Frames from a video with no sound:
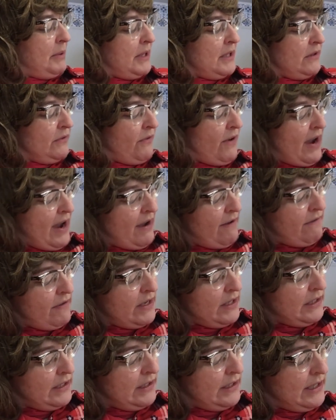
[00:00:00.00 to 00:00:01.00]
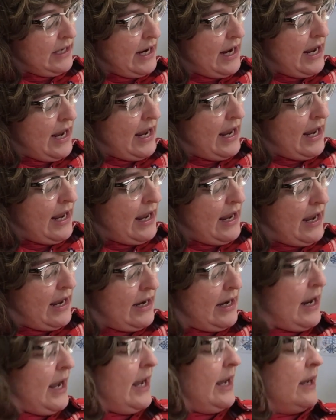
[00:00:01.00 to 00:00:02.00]
plus 5 is
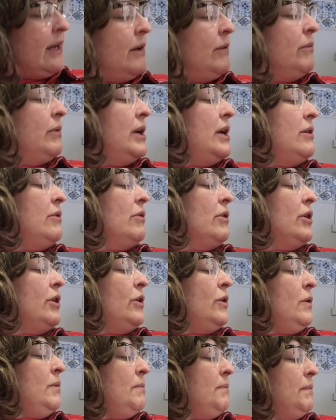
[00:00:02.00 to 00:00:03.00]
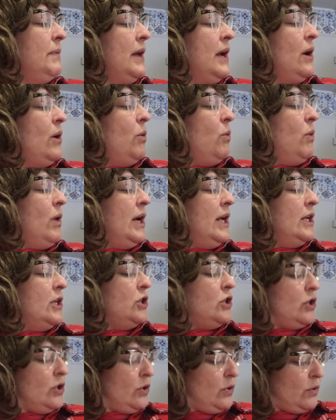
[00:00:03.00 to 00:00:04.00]
10. I can regroup. 1,
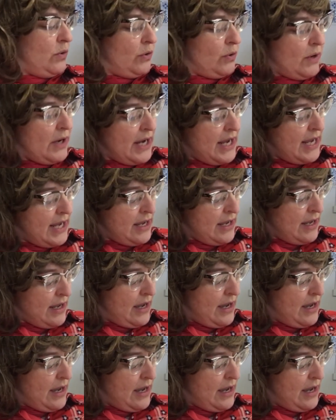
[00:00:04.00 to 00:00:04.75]
2, 3.